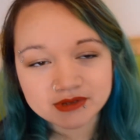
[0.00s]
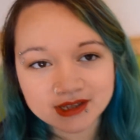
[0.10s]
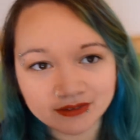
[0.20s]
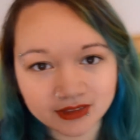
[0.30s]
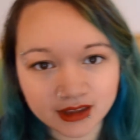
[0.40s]
was
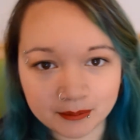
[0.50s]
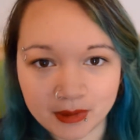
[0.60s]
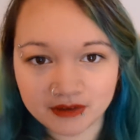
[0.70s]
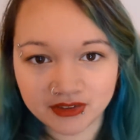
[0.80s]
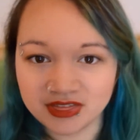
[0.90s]
definitely a
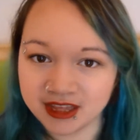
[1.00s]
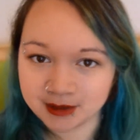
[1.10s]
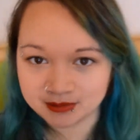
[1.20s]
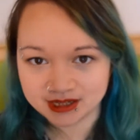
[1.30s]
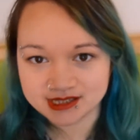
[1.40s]
bit of a
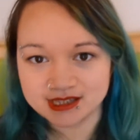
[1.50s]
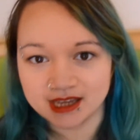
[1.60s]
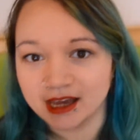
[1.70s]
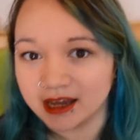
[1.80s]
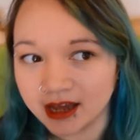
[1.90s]
theme this
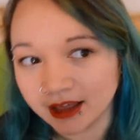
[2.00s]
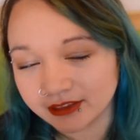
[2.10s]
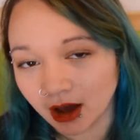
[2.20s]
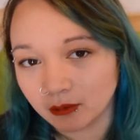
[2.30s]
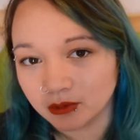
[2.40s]
year, and
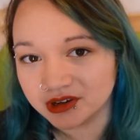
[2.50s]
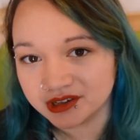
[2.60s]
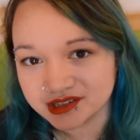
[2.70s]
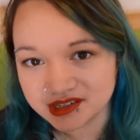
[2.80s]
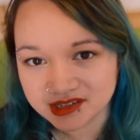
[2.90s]
that
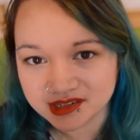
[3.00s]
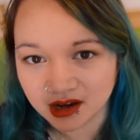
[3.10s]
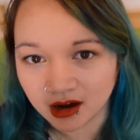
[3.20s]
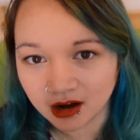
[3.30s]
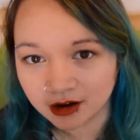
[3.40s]
was
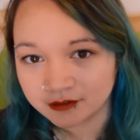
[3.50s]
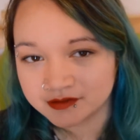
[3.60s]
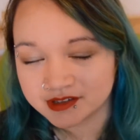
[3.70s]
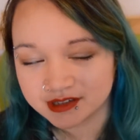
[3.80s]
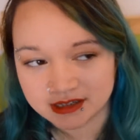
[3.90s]

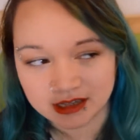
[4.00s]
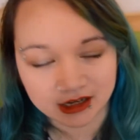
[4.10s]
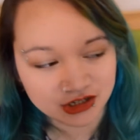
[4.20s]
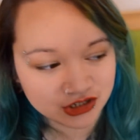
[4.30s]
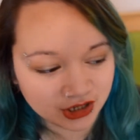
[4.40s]
scarves
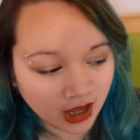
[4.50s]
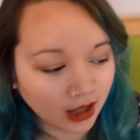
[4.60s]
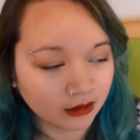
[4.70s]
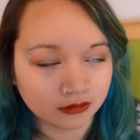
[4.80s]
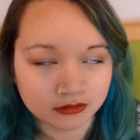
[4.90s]
/
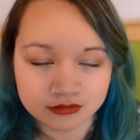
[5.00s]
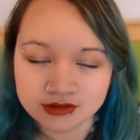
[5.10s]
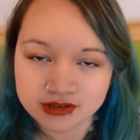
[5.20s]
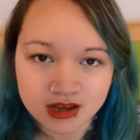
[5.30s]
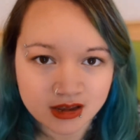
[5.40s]

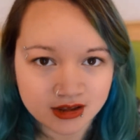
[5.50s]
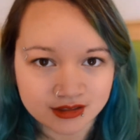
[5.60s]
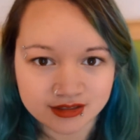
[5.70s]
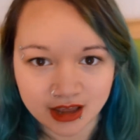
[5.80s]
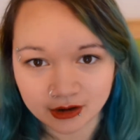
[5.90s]
cowls,
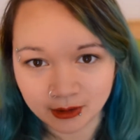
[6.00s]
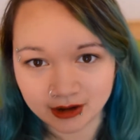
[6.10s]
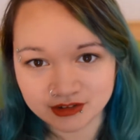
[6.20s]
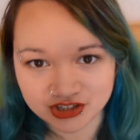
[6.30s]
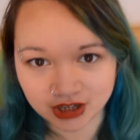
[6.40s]

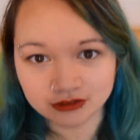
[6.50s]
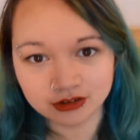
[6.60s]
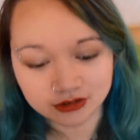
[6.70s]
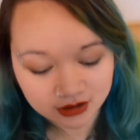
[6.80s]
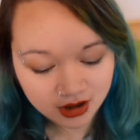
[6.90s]
neckwear in
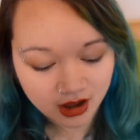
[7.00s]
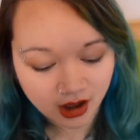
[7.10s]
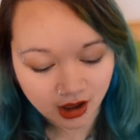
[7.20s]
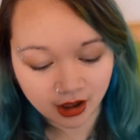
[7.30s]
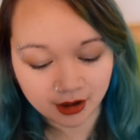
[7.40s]
general.
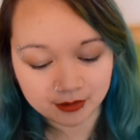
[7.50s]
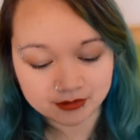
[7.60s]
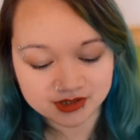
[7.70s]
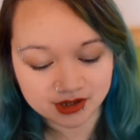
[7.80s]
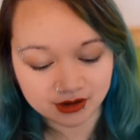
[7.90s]

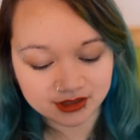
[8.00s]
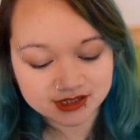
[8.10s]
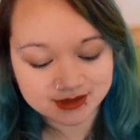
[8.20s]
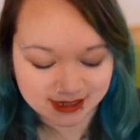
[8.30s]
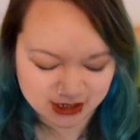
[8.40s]
So
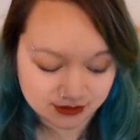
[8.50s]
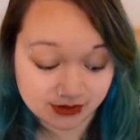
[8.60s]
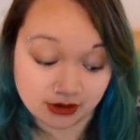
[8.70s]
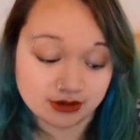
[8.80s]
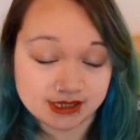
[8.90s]
this is actually
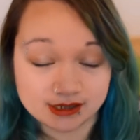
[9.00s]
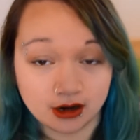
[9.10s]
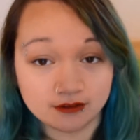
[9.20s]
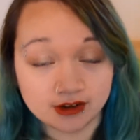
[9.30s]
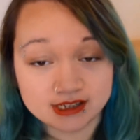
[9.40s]
the only
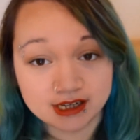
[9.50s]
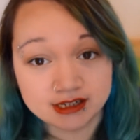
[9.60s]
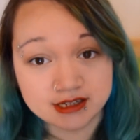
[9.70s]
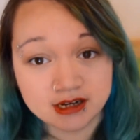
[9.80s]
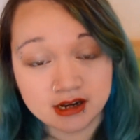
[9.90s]
scarf I
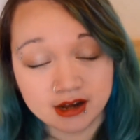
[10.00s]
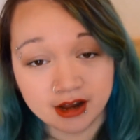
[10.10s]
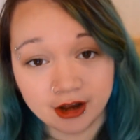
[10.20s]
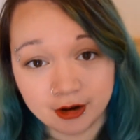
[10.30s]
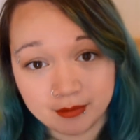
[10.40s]
did.
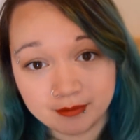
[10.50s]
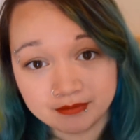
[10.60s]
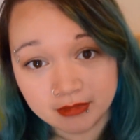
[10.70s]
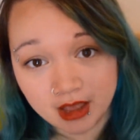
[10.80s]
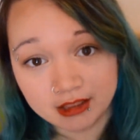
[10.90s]
A
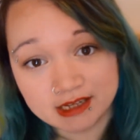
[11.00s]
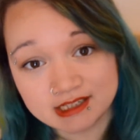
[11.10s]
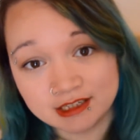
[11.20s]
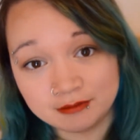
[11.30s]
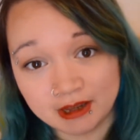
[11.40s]

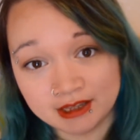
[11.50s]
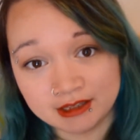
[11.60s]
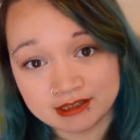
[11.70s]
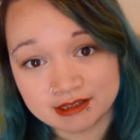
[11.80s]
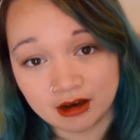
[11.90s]
lesson in
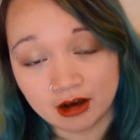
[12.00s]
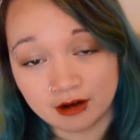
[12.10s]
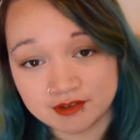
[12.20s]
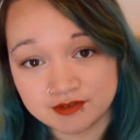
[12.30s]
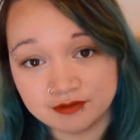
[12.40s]
making
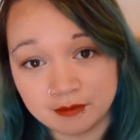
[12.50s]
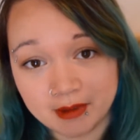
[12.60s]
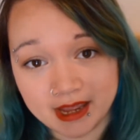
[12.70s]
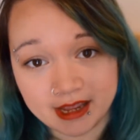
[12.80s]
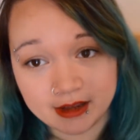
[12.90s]
scarves for
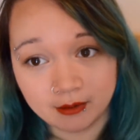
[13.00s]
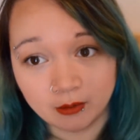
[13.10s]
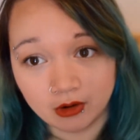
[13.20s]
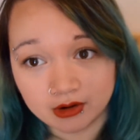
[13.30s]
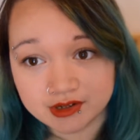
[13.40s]
me
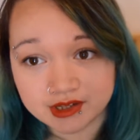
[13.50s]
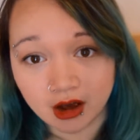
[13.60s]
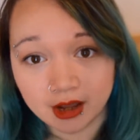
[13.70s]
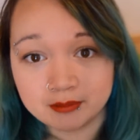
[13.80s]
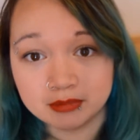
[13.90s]
was
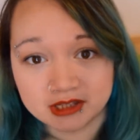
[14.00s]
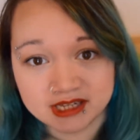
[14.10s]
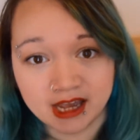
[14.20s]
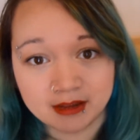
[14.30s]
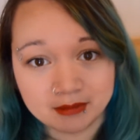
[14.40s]
I bloody
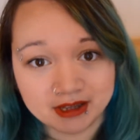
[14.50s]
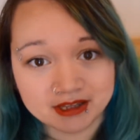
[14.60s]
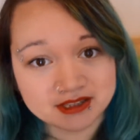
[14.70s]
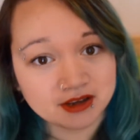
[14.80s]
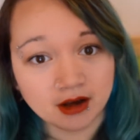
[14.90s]
hate
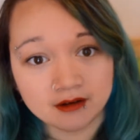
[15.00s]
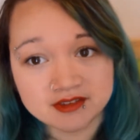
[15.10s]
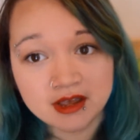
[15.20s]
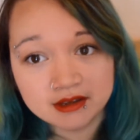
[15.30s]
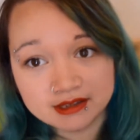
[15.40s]
making scarves
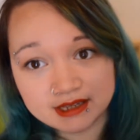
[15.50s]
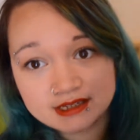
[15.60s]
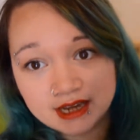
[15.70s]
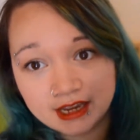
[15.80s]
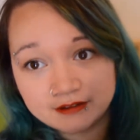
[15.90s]
because they
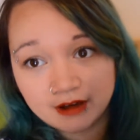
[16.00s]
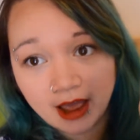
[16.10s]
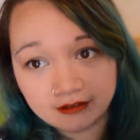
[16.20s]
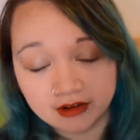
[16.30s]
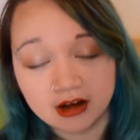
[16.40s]
take
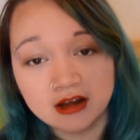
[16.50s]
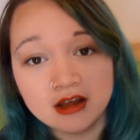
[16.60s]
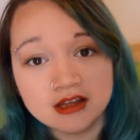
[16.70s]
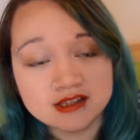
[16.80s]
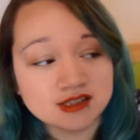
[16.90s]
forever.
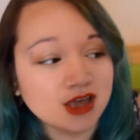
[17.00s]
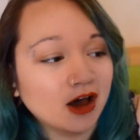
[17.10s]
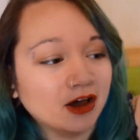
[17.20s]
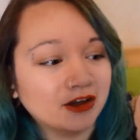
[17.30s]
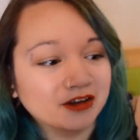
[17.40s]

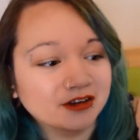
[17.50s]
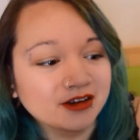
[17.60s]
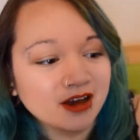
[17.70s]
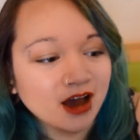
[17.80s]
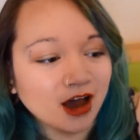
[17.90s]
So
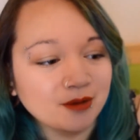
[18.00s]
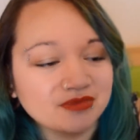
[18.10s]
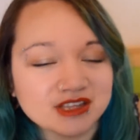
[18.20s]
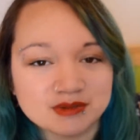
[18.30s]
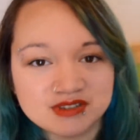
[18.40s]

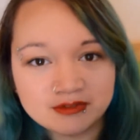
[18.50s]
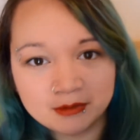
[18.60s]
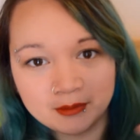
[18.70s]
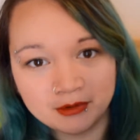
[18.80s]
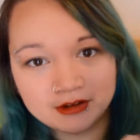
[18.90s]
this was for
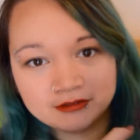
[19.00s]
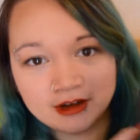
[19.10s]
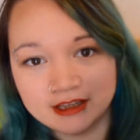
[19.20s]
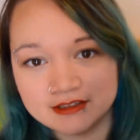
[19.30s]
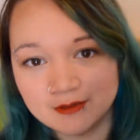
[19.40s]
my
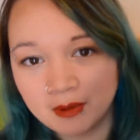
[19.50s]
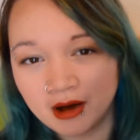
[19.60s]
boyfriend. The